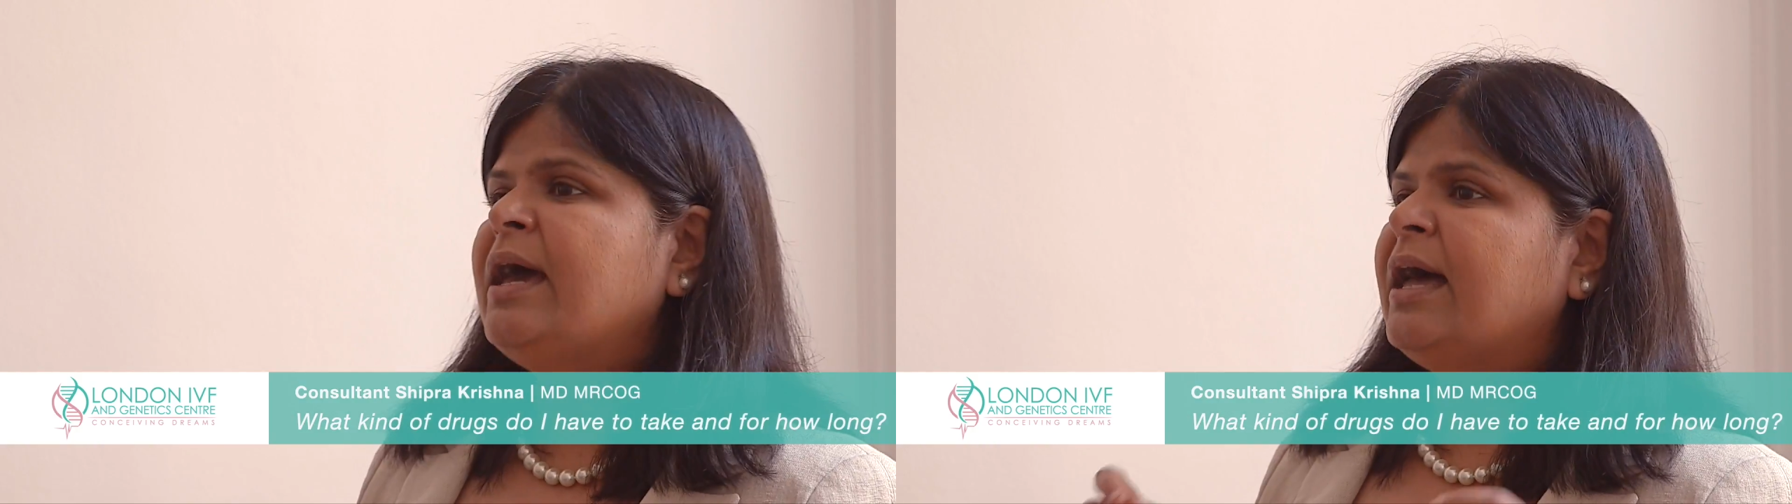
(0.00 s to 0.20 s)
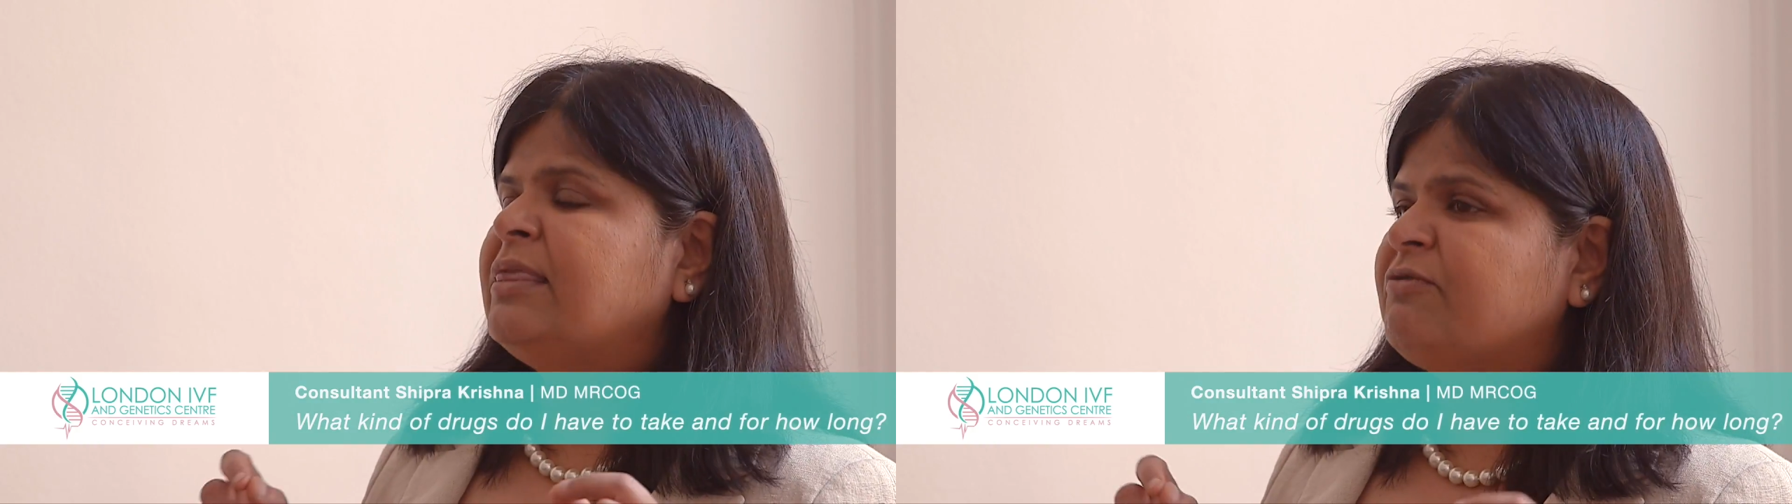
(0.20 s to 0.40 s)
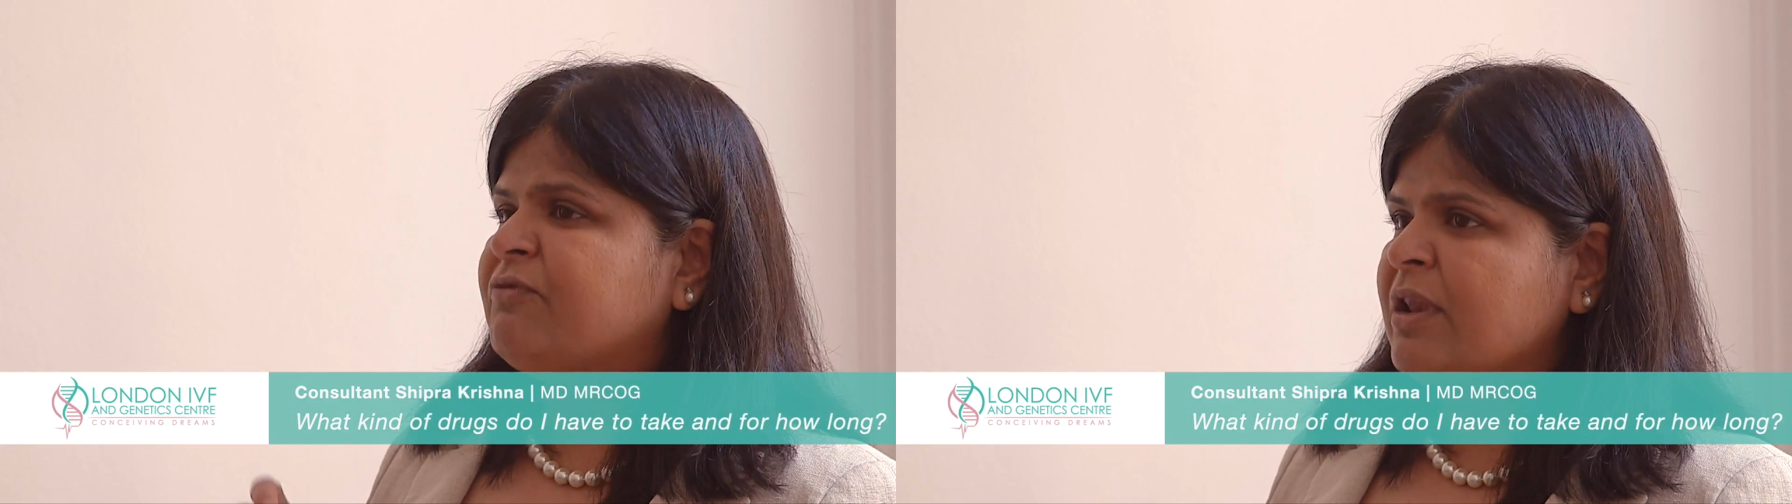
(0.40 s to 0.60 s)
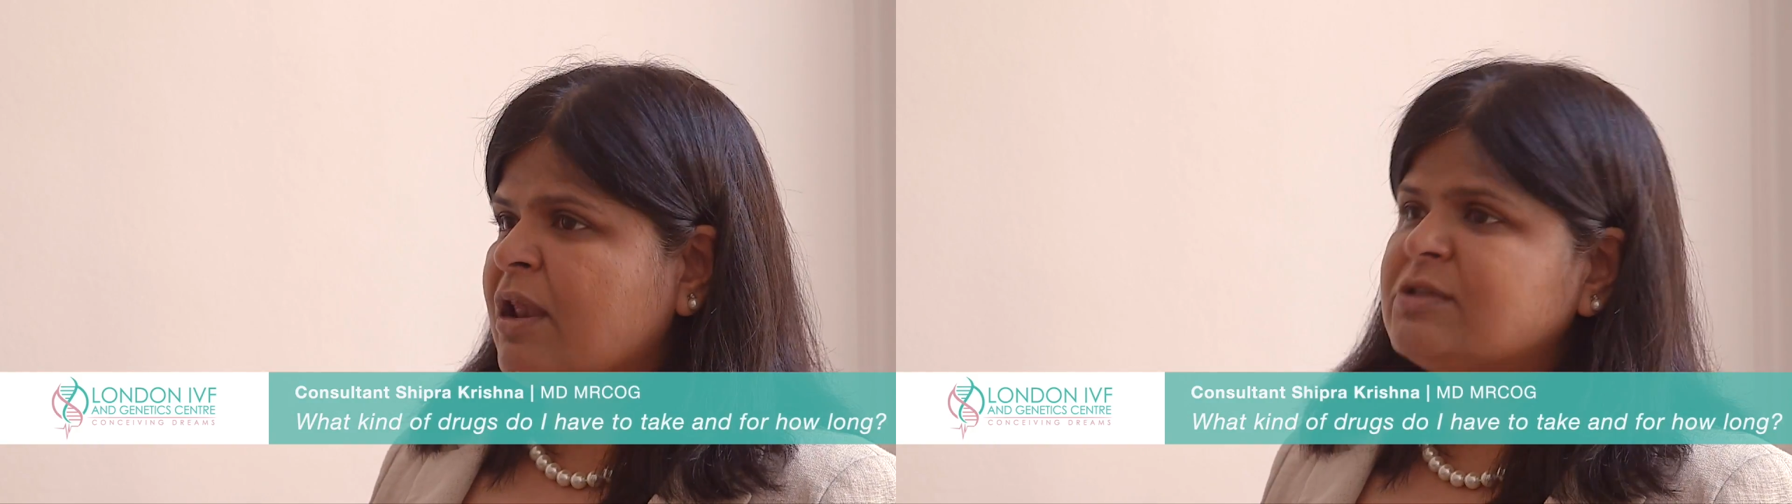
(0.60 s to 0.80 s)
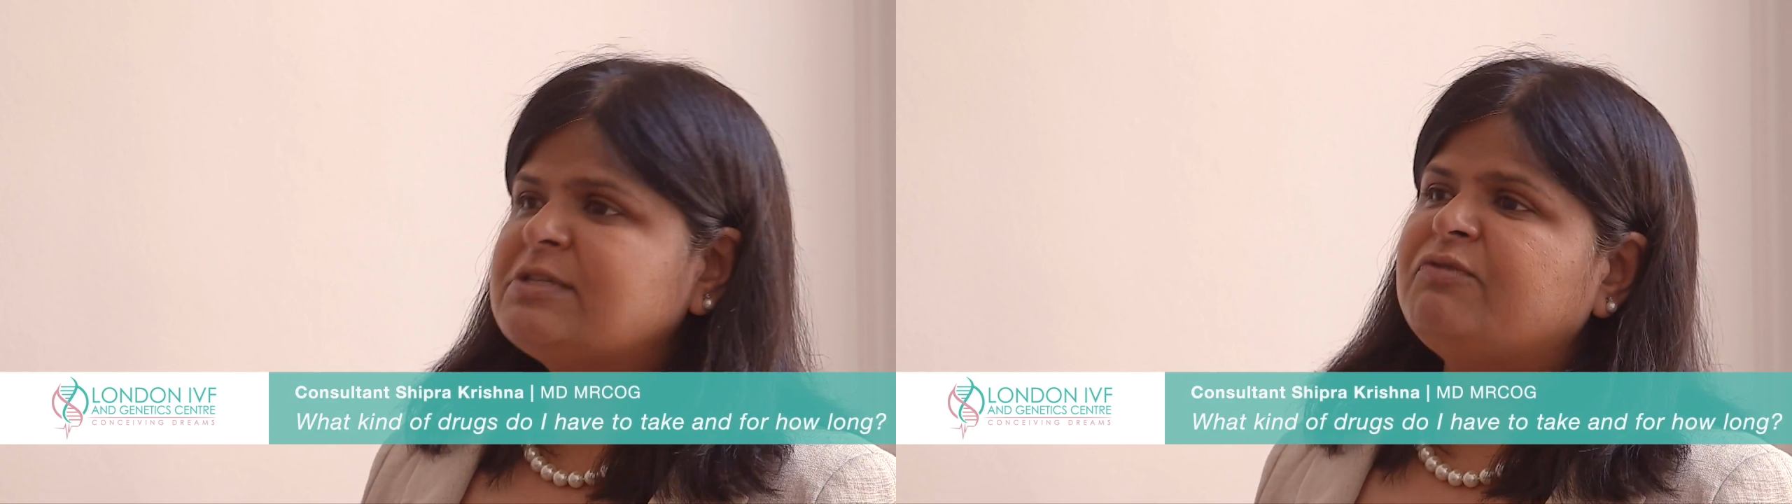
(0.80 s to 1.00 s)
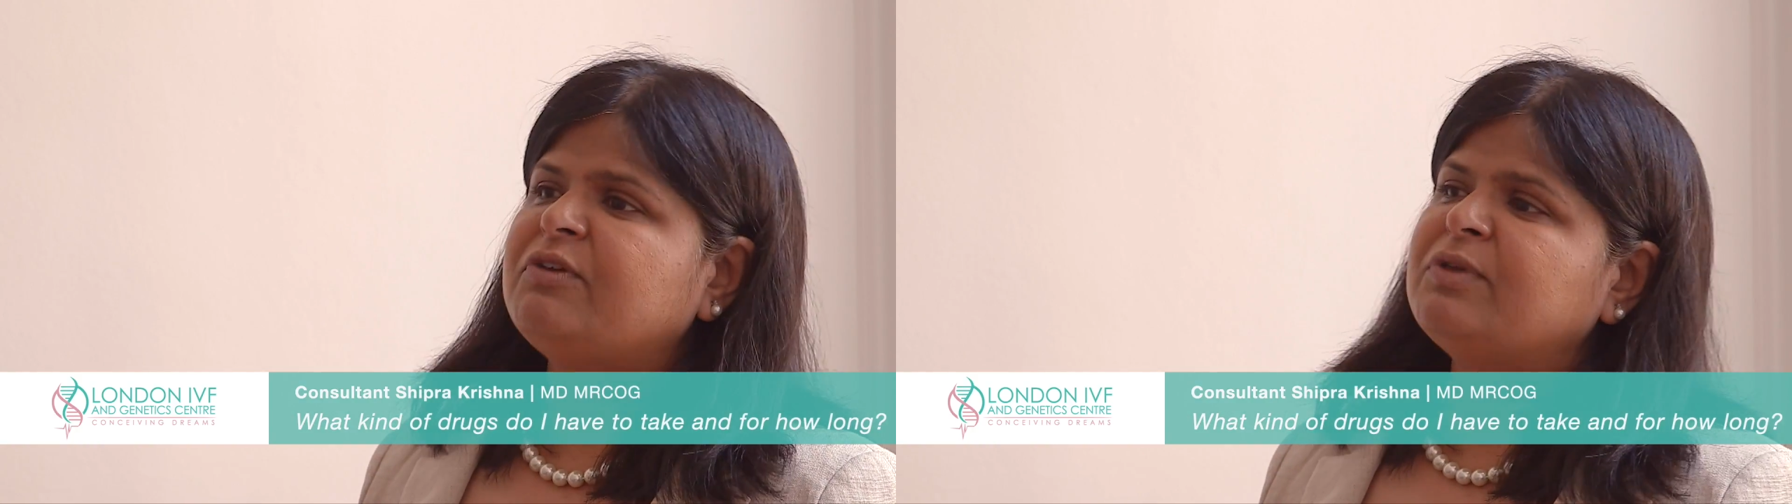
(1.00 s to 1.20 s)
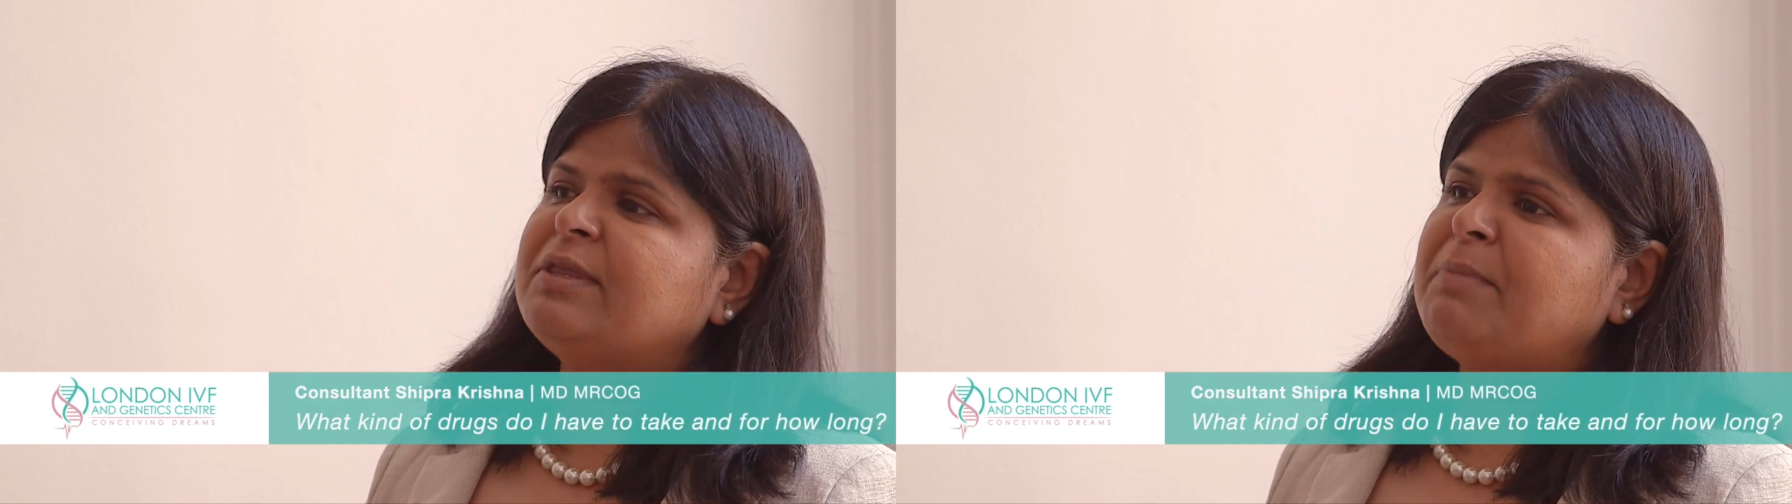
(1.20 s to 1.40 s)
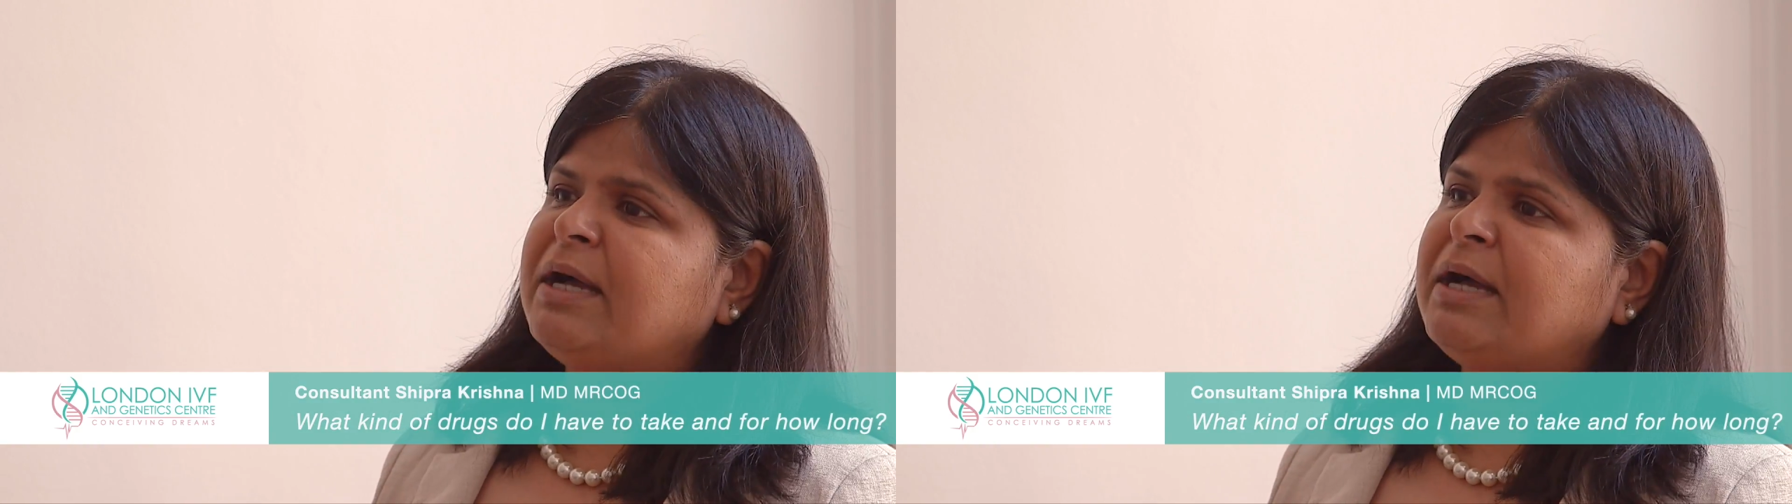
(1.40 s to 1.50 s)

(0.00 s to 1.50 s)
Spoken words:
And the philosophy with the